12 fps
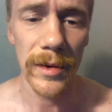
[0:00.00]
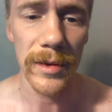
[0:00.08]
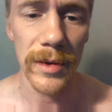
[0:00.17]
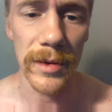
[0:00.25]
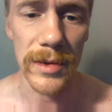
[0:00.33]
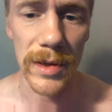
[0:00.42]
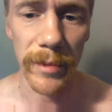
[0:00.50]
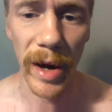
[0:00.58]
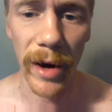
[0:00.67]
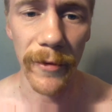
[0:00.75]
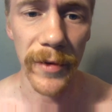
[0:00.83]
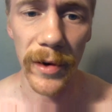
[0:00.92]
to
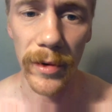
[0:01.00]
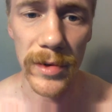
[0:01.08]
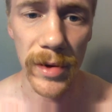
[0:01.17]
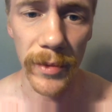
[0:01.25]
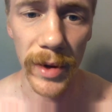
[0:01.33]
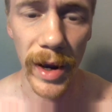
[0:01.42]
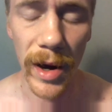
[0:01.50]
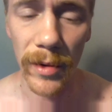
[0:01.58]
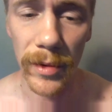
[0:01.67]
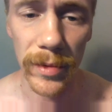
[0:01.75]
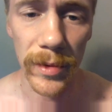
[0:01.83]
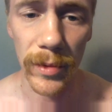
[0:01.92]
somehow figure something
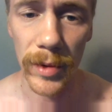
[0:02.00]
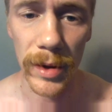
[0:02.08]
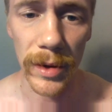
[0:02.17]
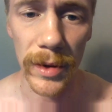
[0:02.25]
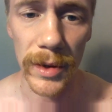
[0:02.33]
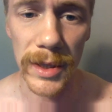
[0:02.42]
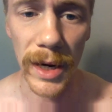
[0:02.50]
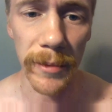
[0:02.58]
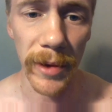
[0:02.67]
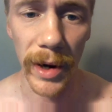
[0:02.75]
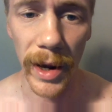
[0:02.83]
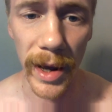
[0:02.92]
out within the time
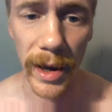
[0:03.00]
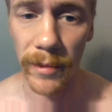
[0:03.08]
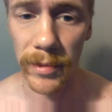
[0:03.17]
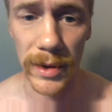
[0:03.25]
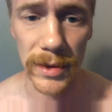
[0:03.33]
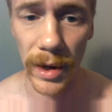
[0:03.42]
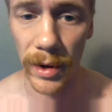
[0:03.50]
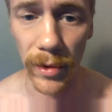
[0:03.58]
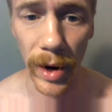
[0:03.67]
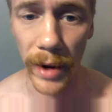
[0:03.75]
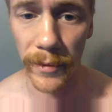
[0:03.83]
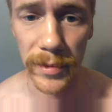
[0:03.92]
that I have because I
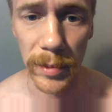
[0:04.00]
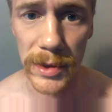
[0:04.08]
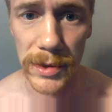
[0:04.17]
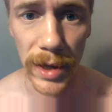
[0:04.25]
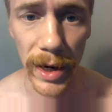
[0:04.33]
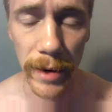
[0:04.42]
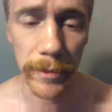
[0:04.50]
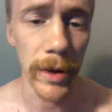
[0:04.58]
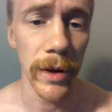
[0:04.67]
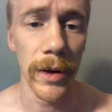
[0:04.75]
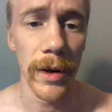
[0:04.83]
don't have much time.